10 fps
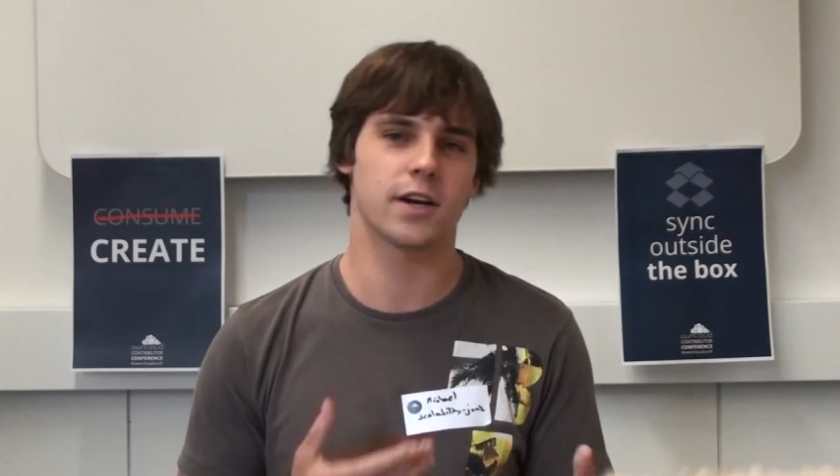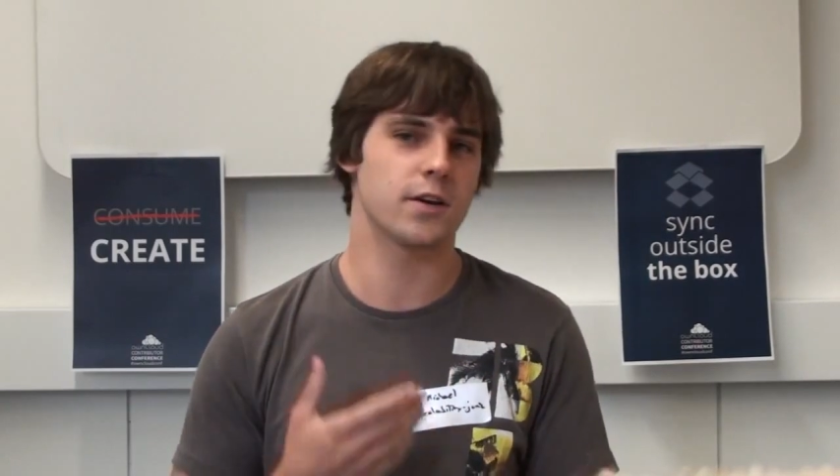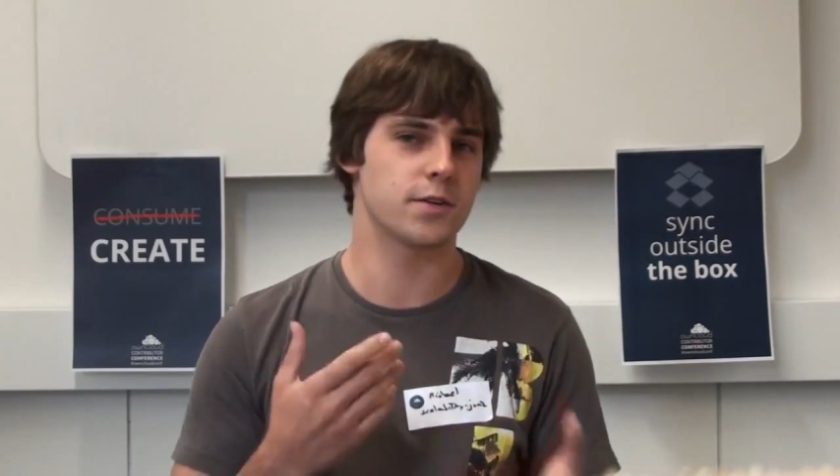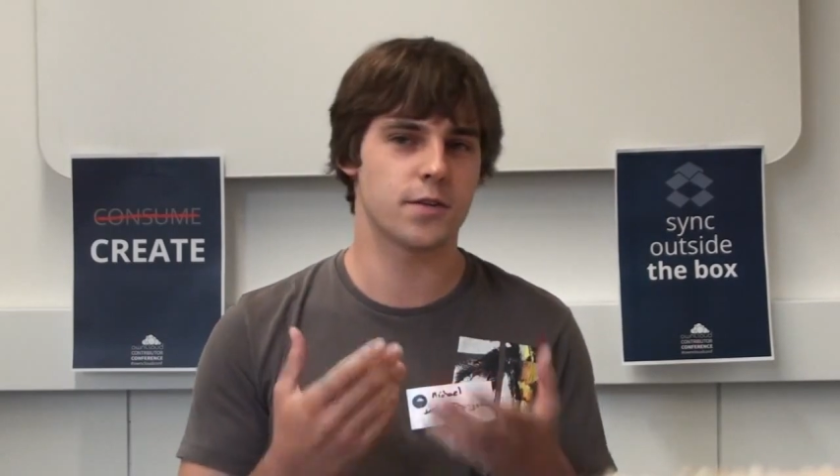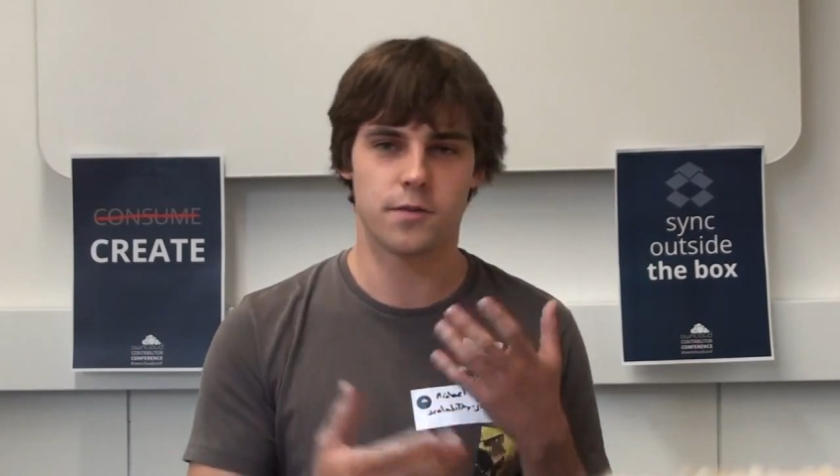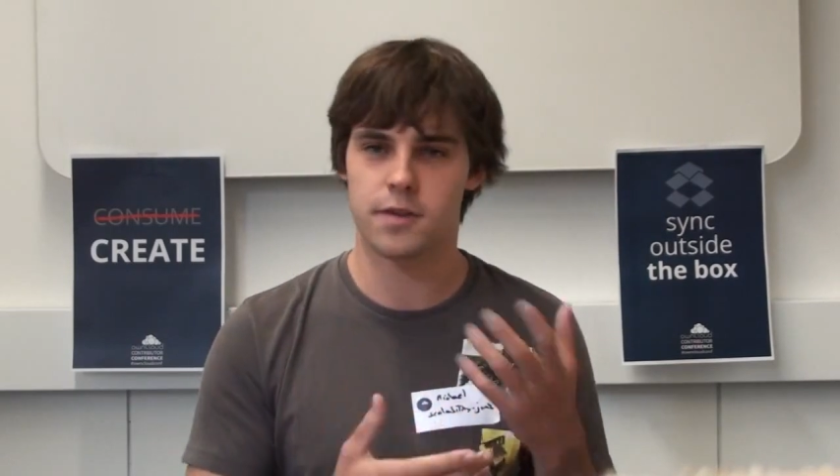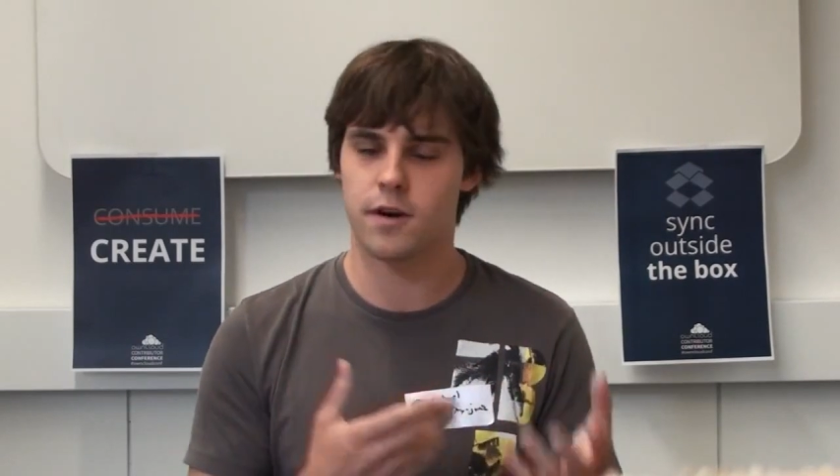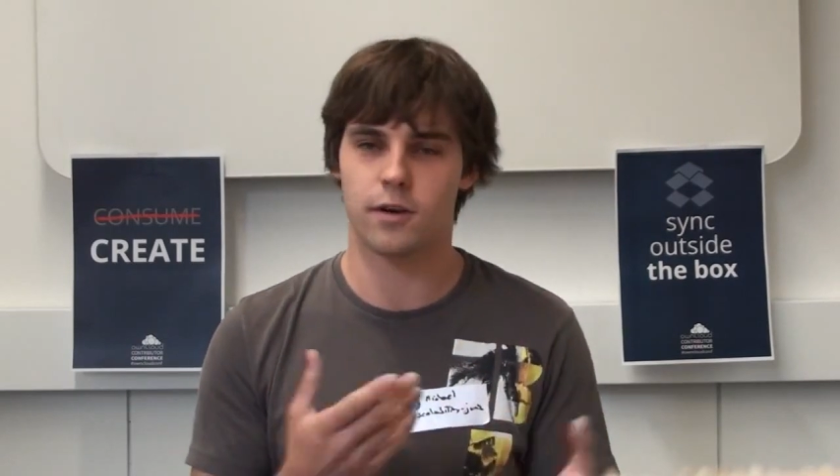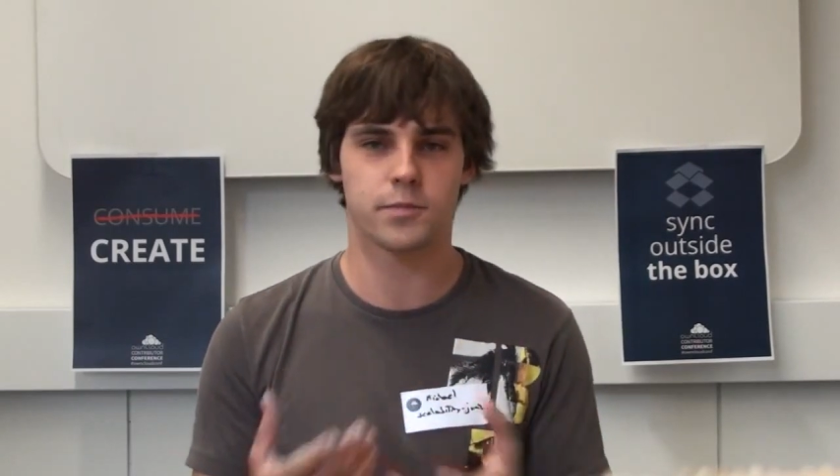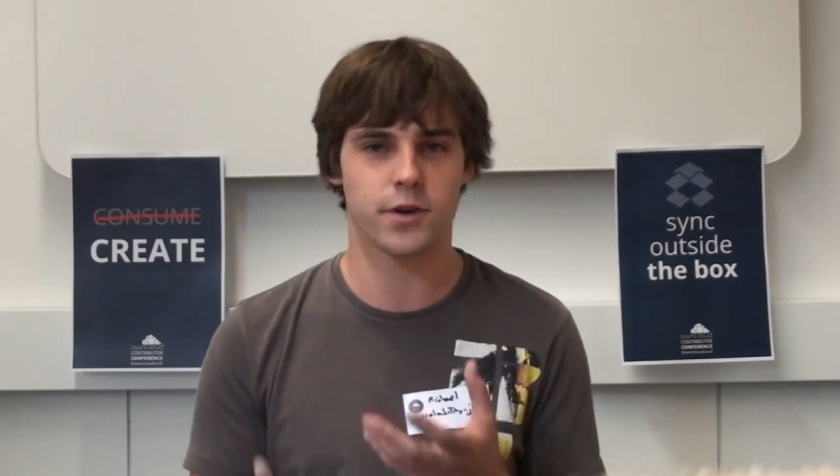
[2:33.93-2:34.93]
go through the
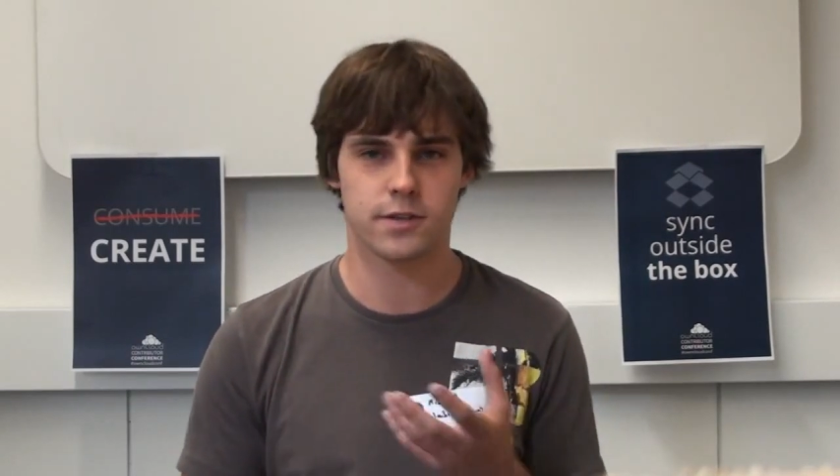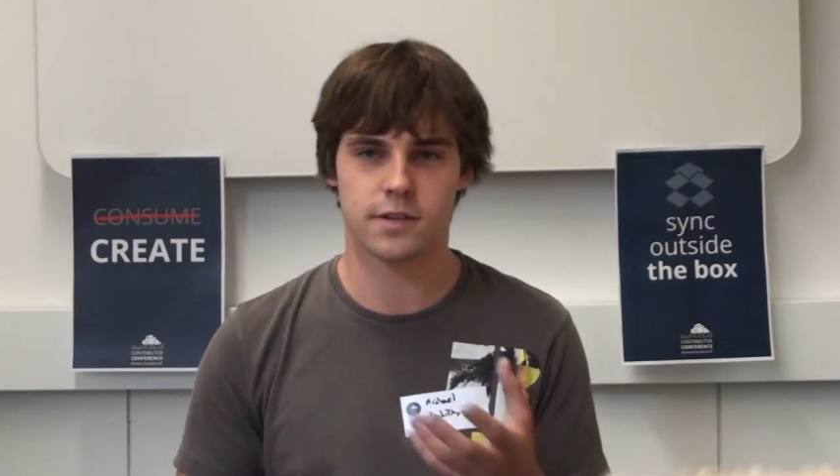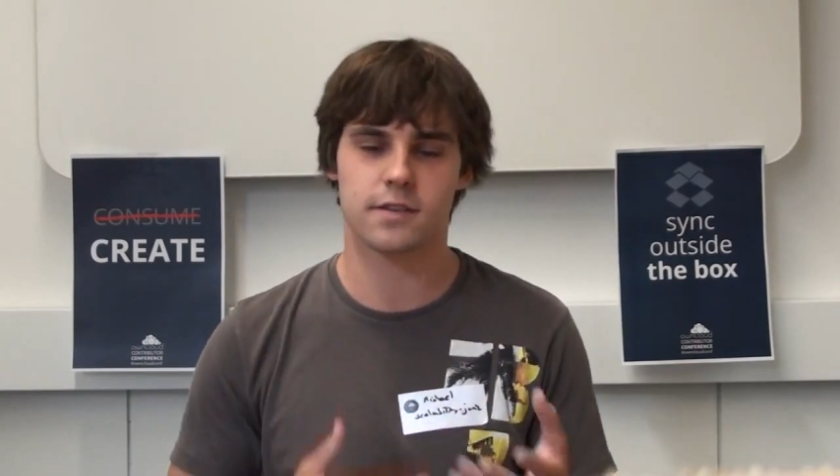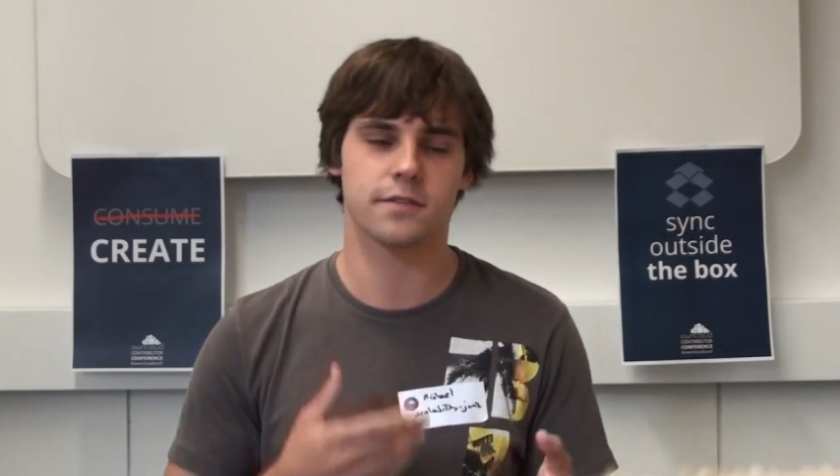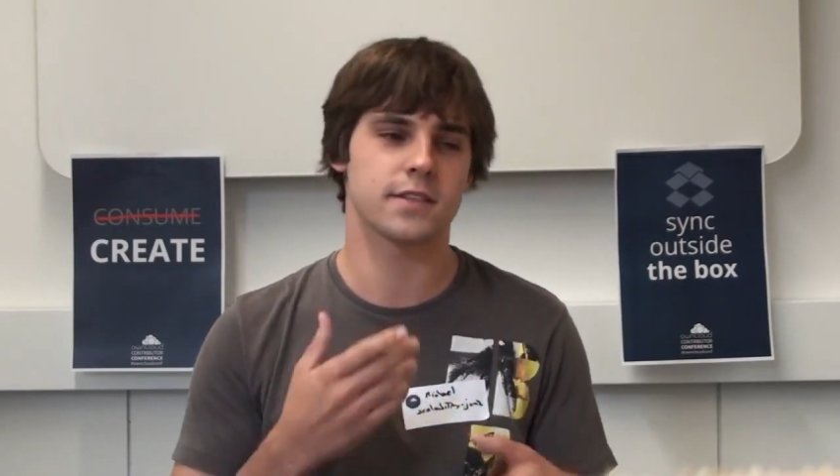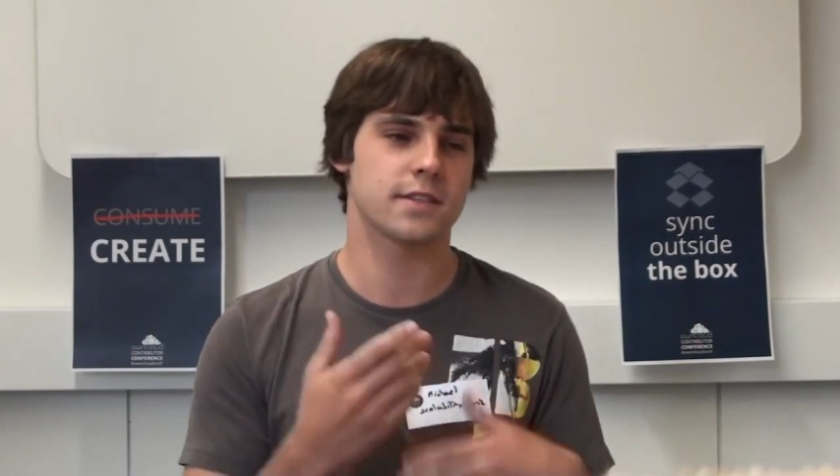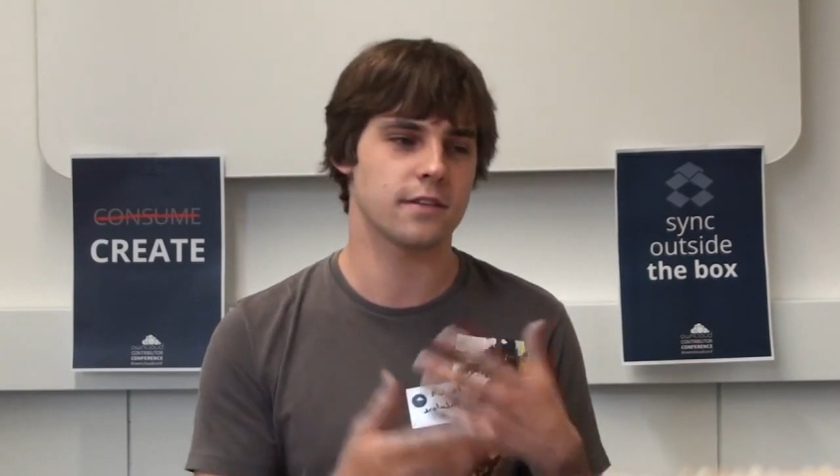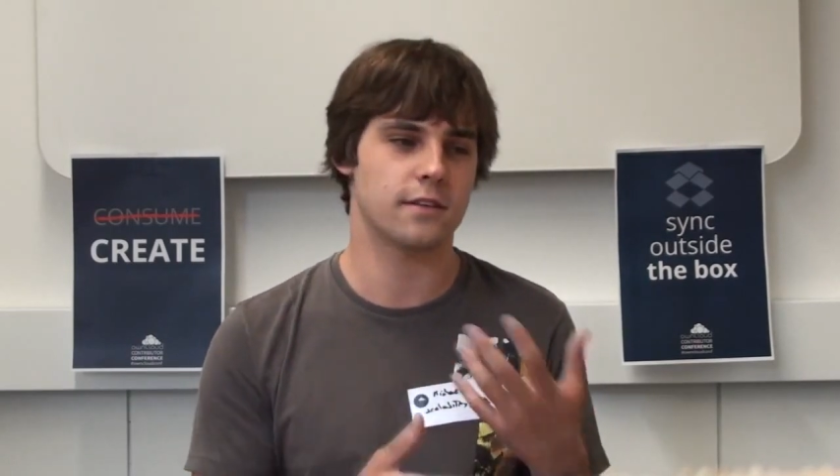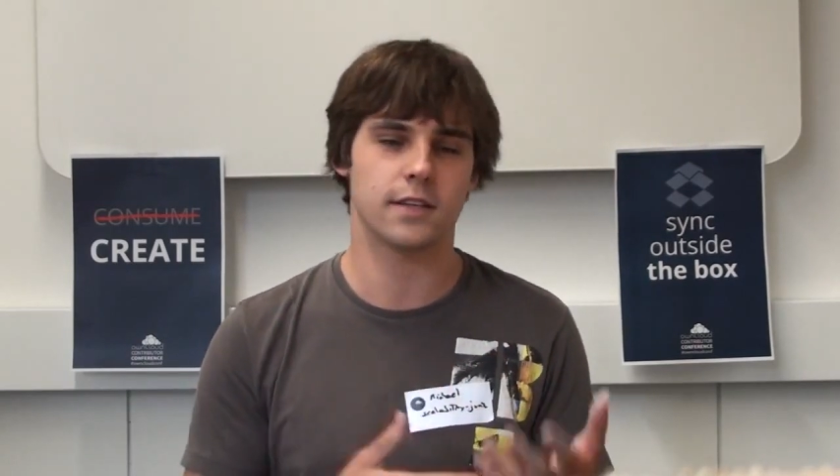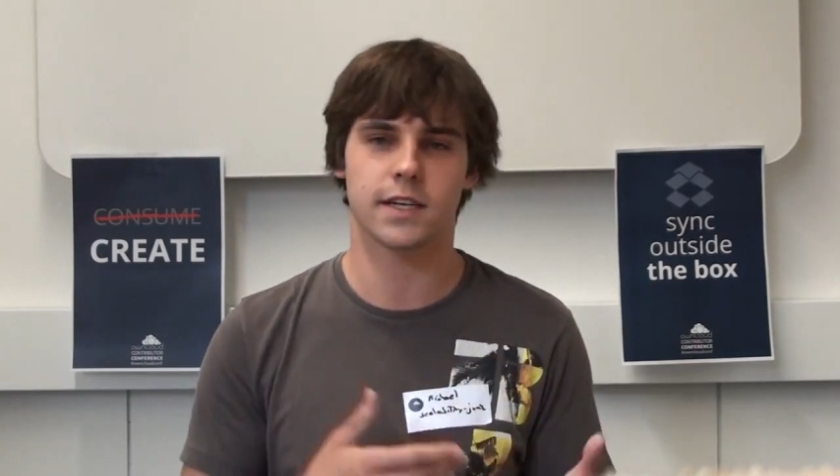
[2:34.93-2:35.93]
whole process of
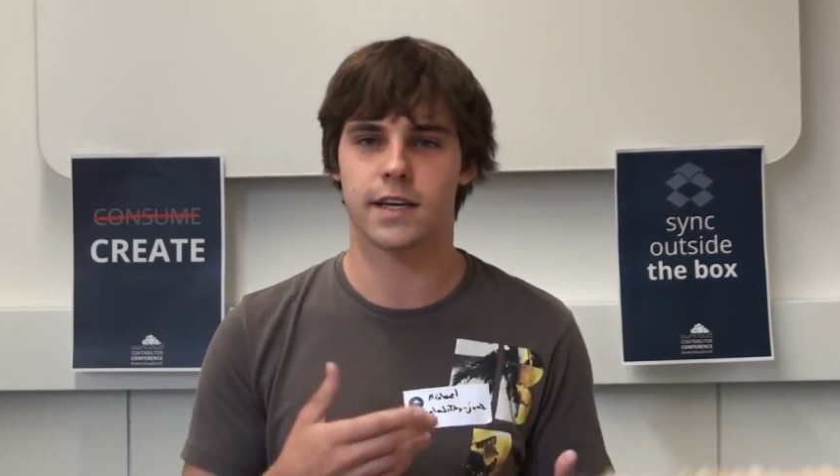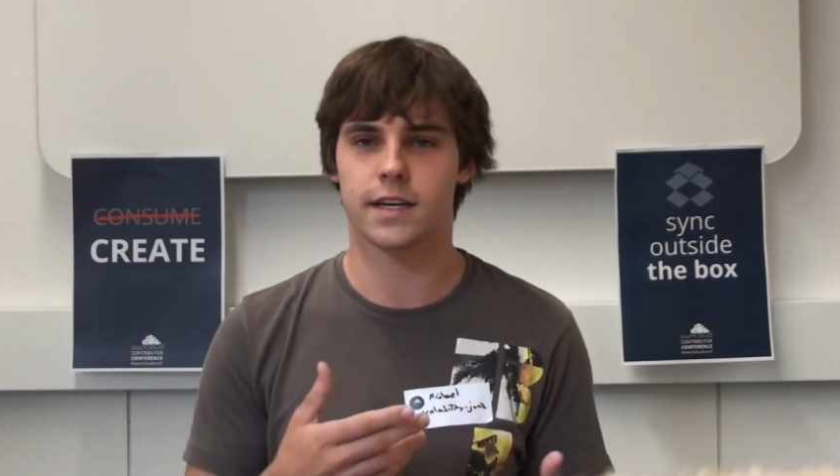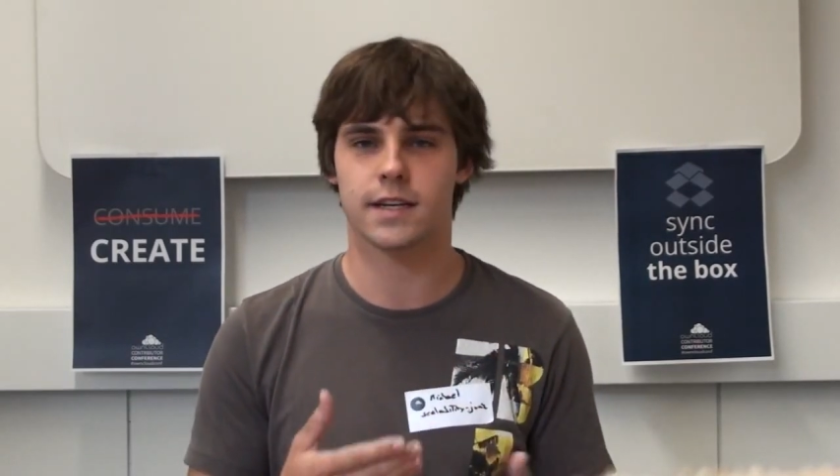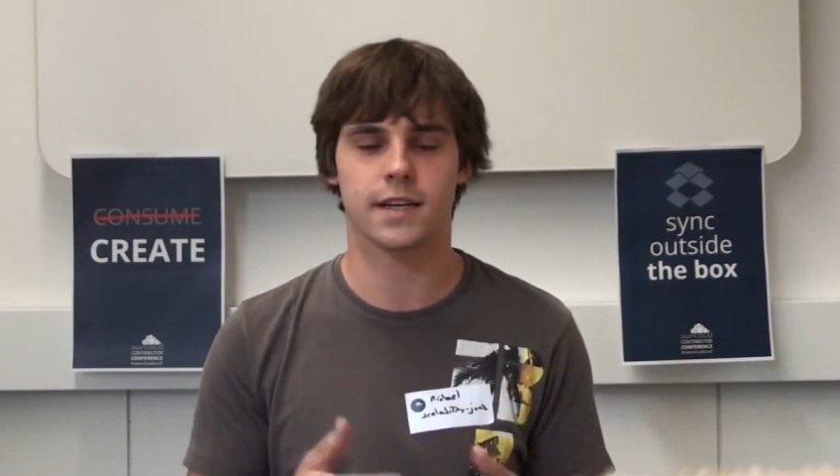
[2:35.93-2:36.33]
installing it,